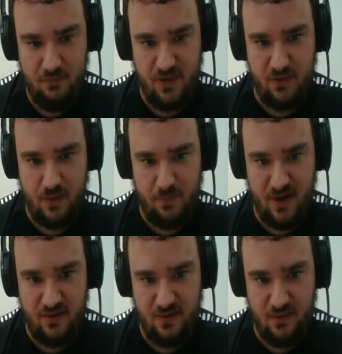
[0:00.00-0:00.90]
Mr.
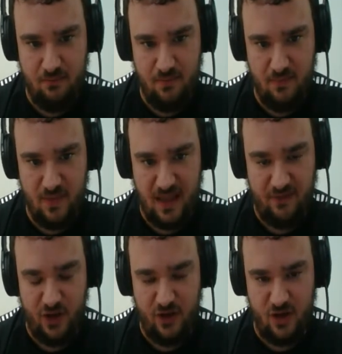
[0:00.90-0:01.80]
Compress
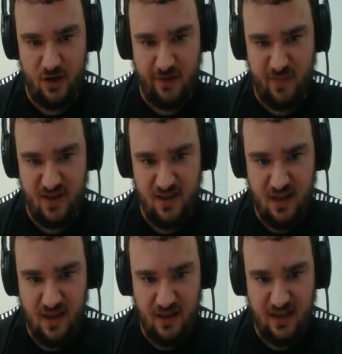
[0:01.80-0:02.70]
having an argument.
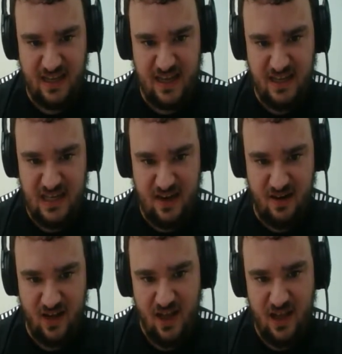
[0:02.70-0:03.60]
Like I
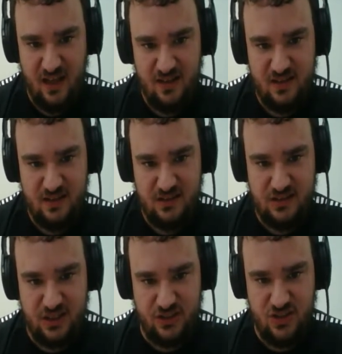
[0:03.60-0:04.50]
care.
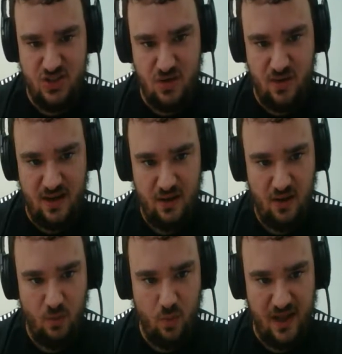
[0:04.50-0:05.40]
Just do it.
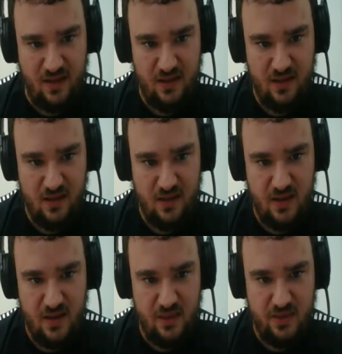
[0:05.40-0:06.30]
Wait,
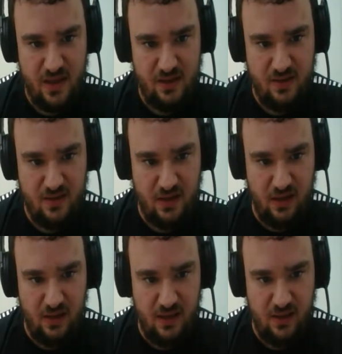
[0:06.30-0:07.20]
that's
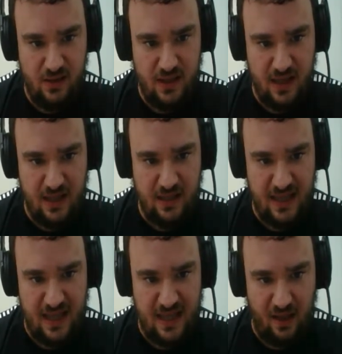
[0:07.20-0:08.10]
clearly a
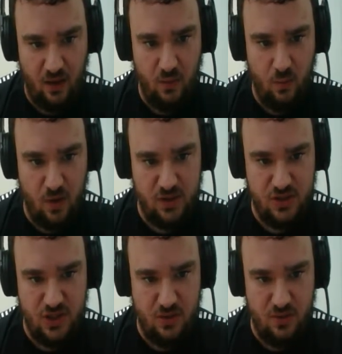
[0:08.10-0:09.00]
lie.
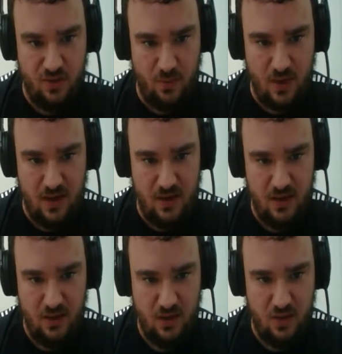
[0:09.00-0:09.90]
Weren't you the one
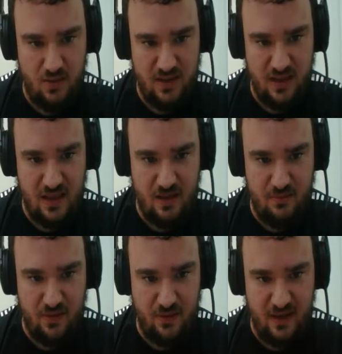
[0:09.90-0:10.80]
using
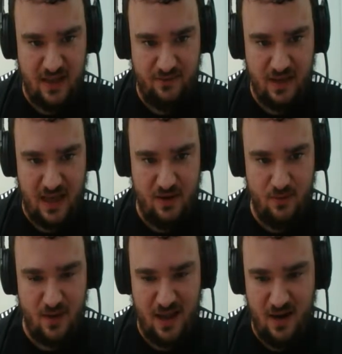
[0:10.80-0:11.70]
him left and
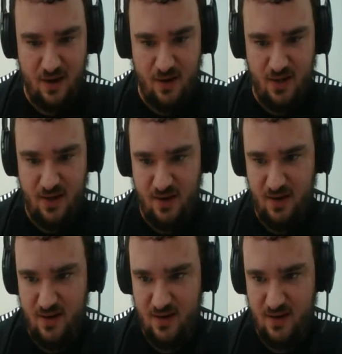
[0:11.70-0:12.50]
right earlier?